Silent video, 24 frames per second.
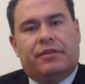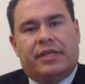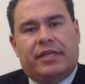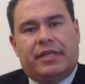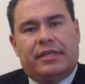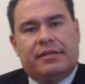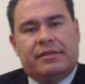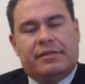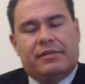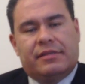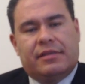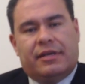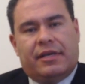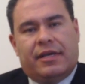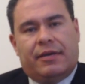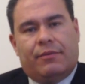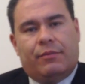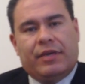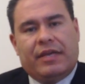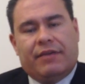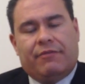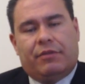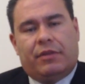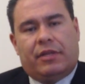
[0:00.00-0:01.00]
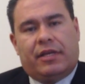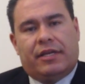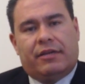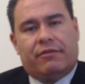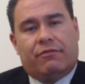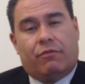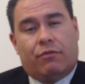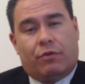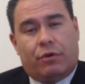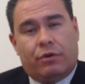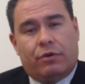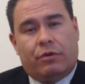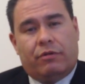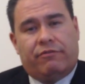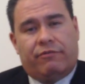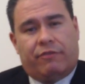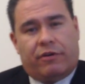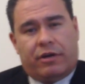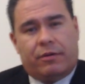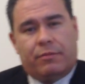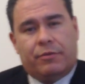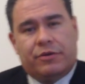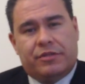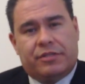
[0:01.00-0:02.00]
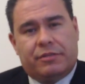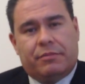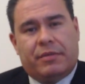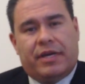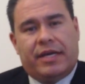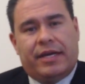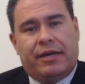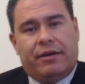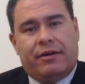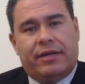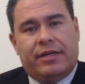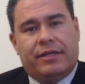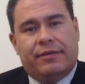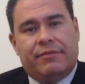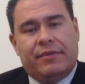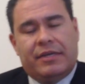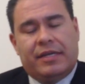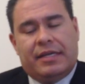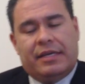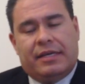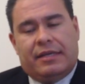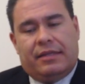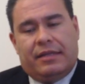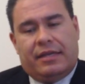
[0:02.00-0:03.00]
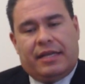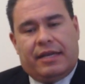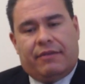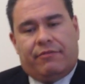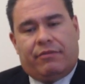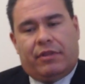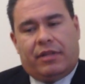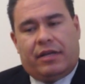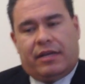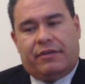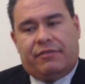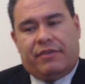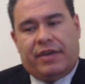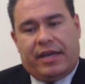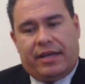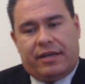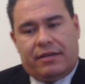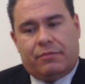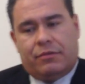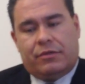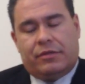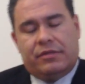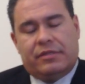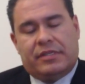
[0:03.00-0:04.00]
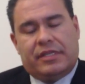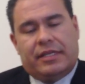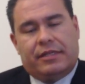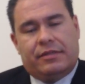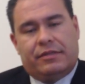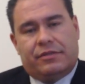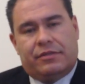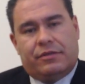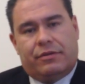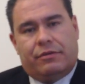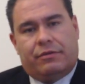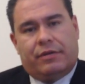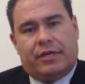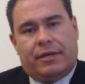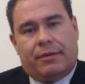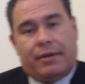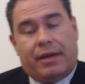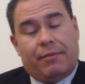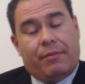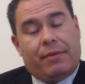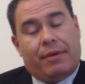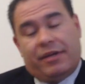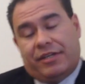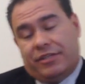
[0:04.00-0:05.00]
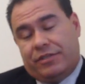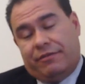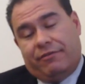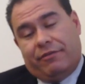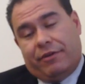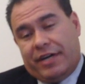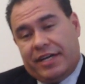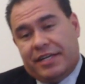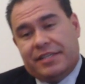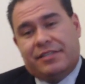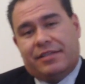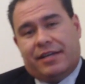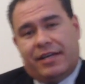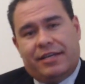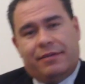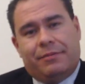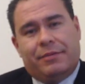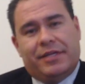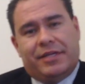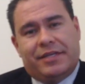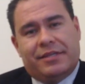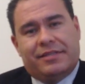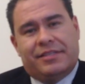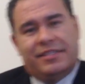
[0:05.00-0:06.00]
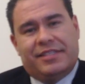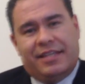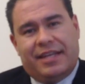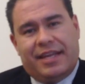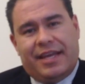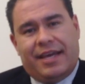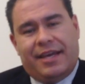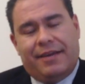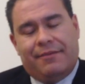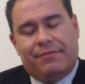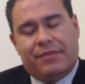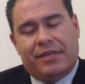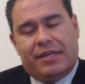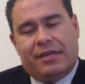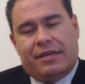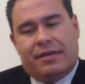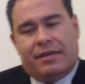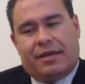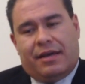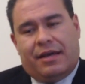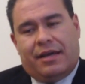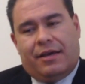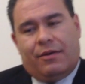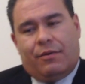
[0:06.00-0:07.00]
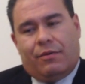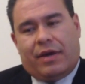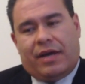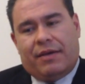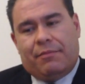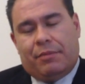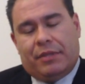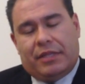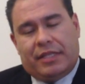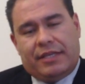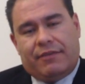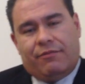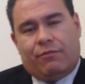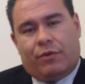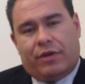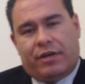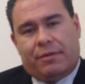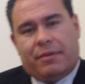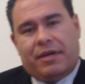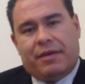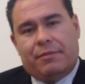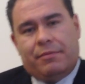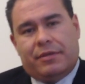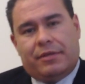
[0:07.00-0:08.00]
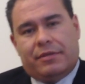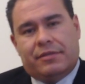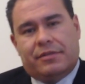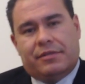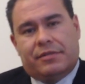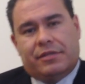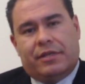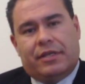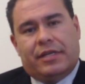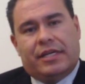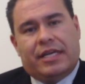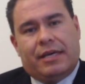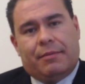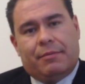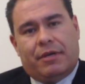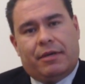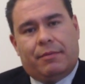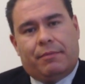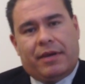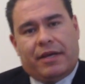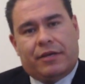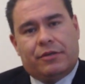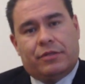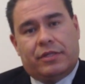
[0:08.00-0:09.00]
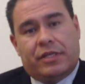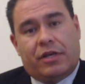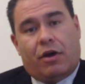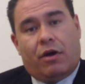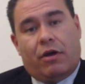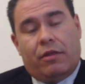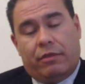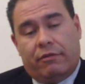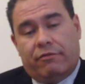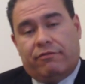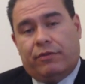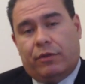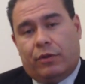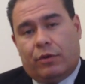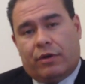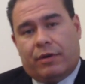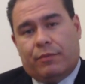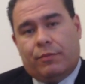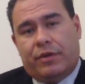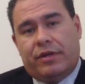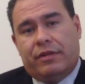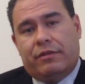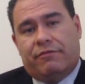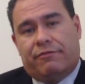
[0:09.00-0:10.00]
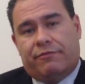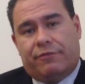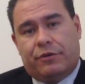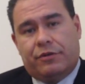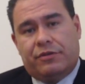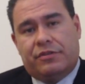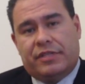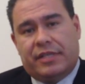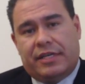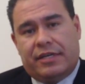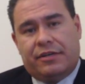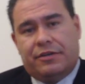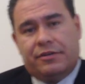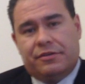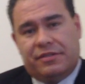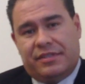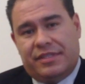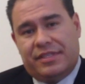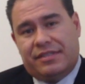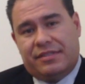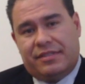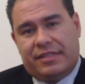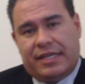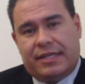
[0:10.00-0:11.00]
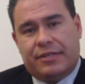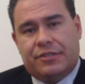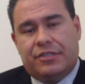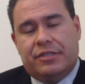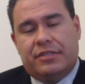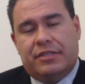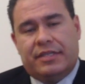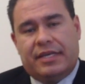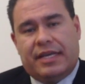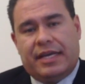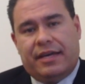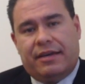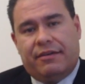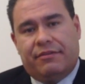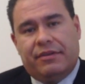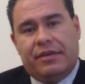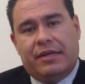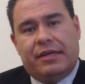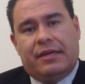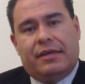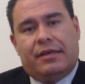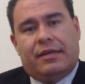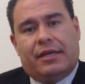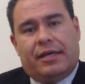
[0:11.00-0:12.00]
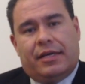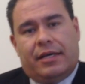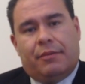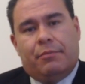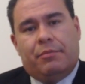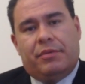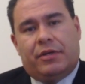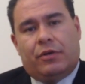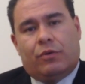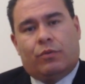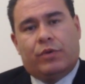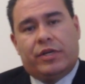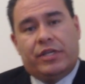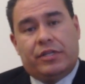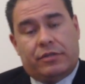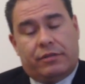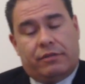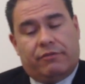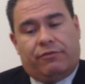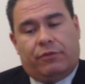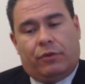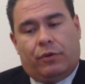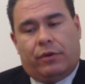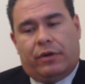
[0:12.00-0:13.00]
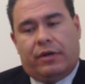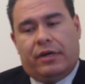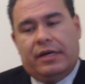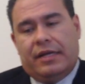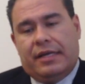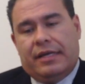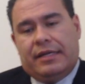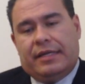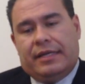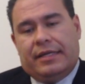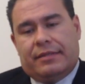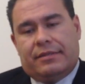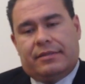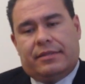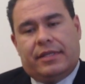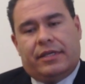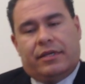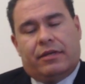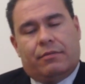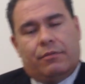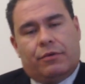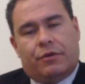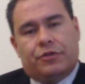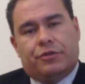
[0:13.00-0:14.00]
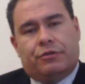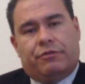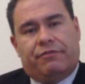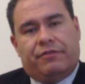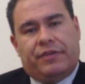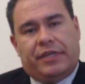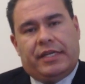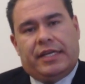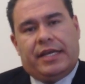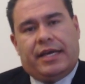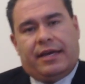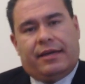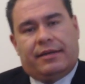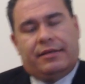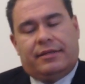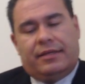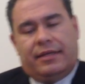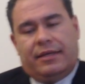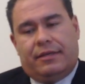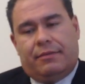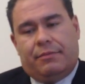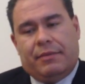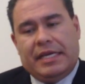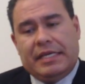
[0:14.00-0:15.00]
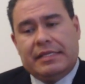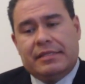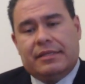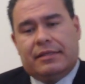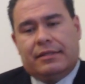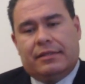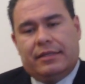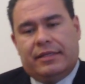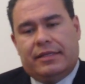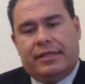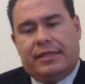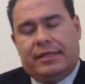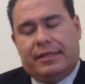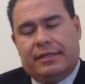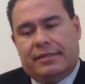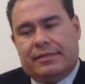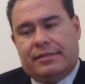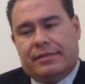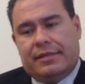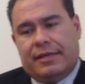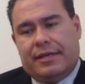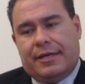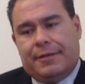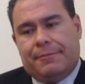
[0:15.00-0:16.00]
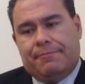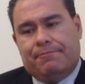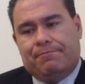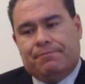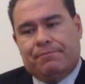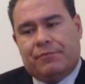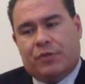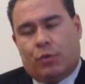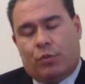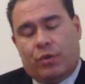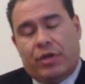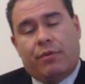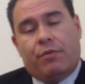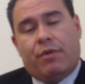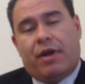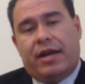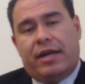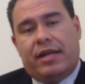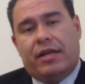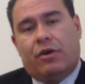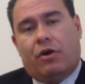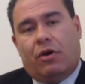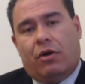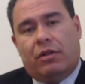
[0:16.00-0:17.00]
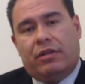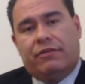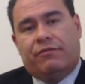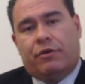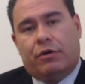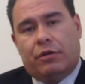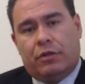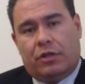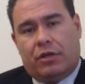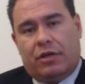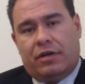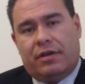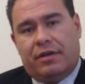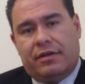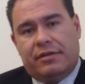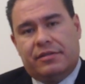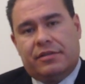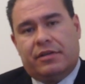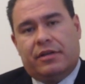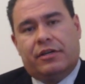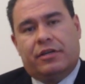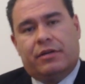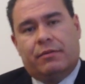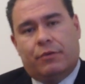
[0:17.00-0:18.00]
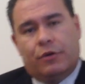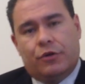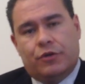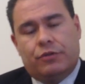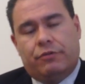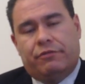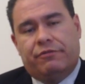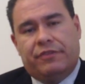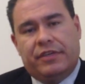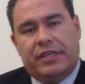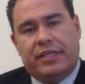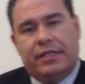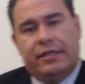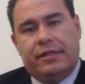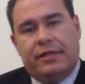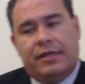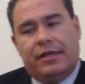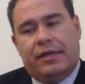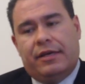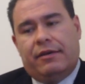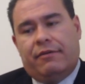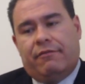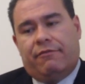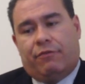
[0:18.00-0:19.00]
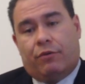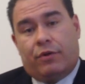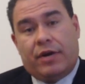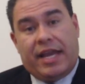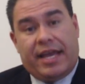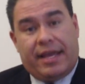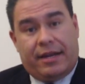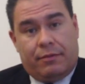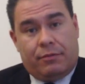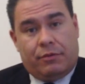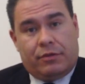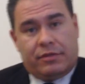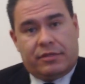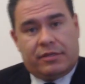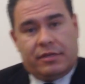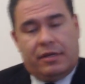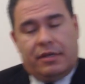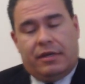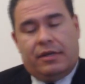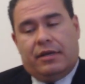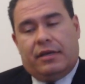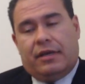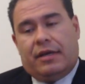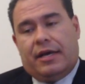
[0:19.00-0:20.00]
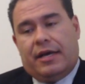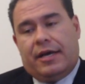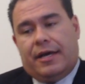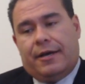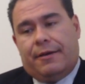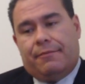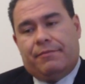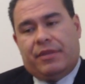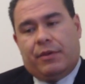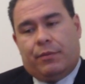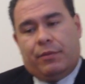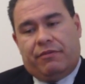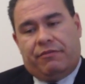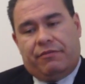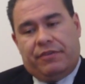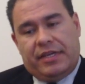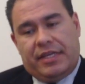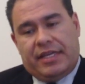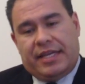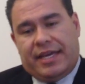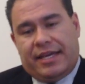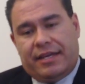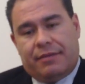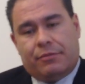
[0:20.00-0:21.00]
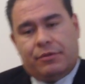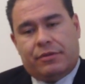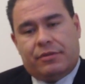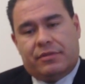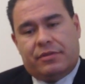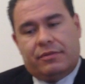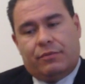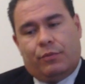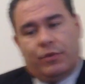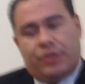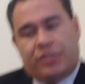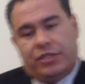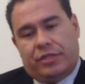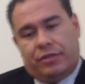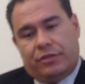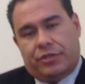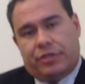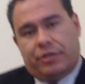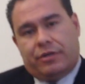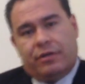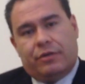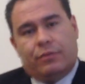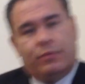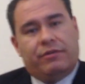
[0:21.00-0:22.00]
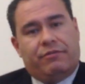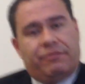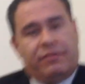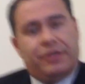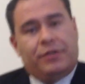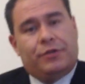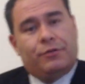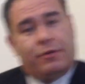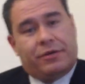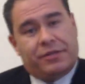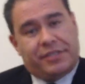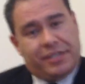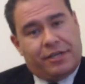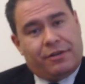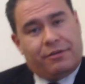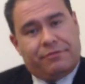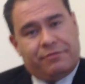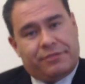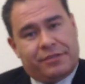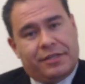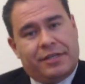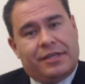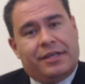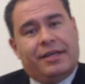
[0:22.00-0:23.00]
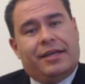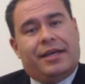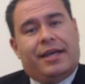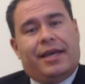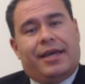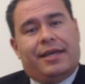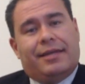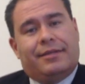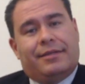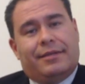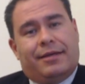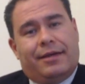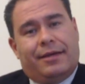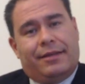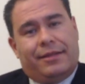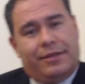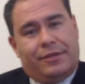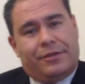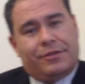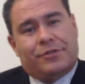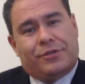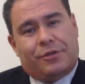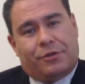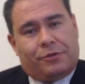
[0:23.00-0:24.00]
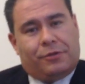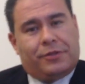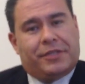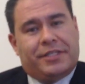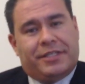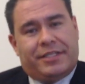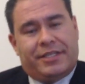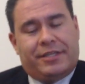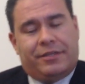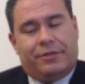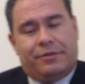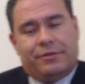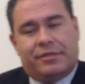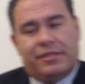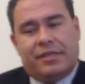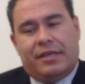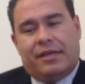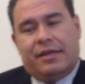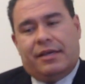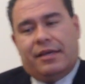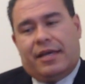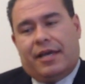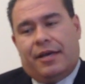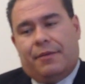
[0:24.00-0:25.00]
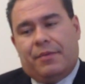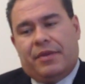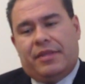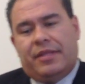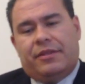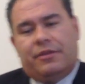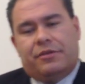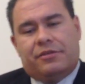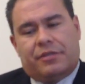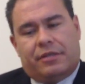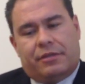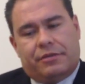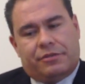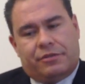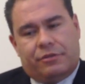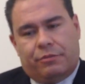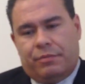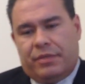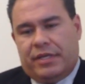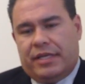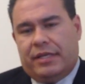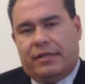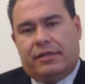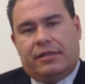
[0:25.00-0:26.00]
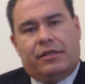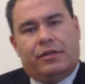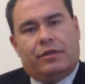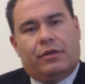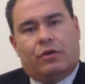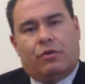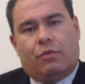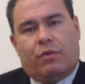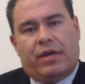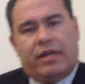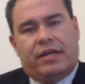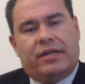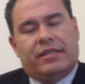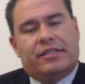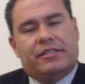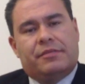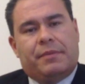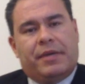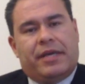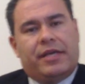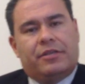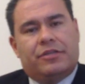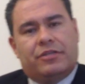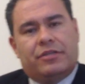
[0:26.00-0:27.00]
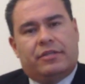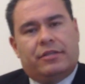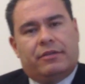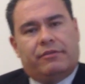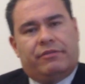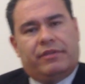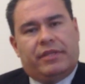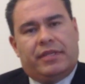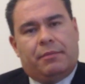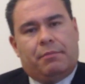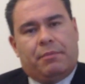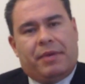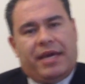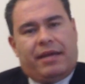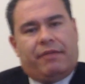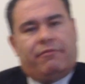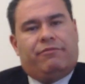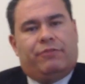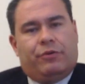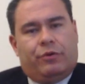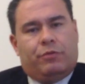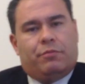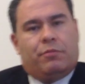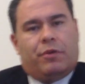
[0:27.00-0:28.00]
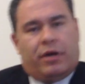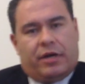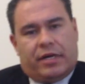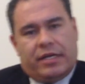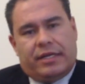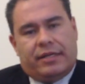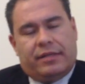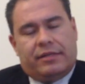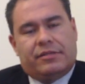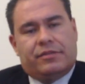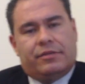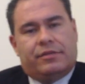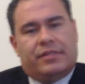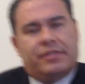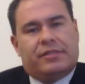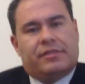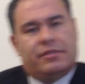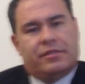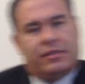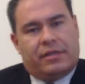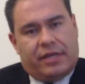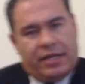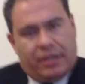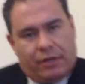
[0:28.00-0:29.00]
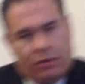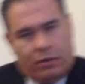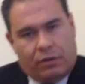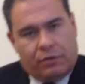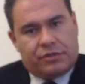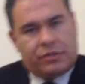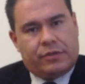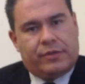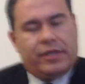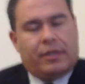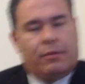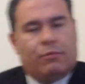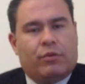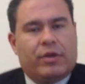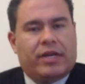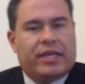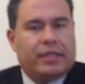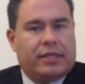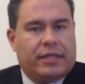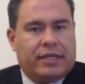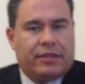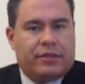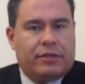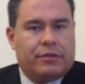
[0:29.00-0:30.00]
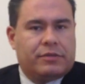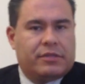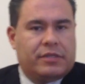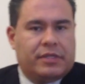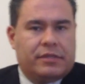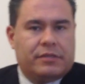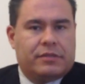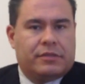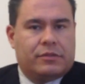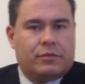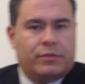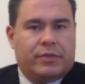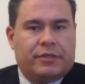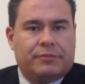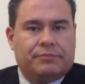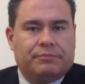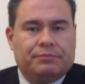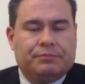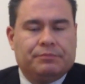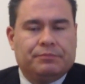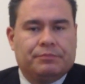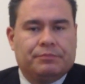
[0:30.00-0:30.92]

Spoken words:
things. We have a lot of rural farmers in my area that have a lot of animals, and so I'm actually very excited because today I believe one of my bills is going to come up actually on the floor. I'm one of the first senators this session to have a bill reach the floor. It's the Commercial Feed Act, and basically it's rewriting all of our laws on commercial feed for animals, that we feed animals, which in turn we feed to ourselves, and then the circle continues. And then there's also been, you know, quite an expansion of the pet food market, and so this is going to also help regulate those things as well.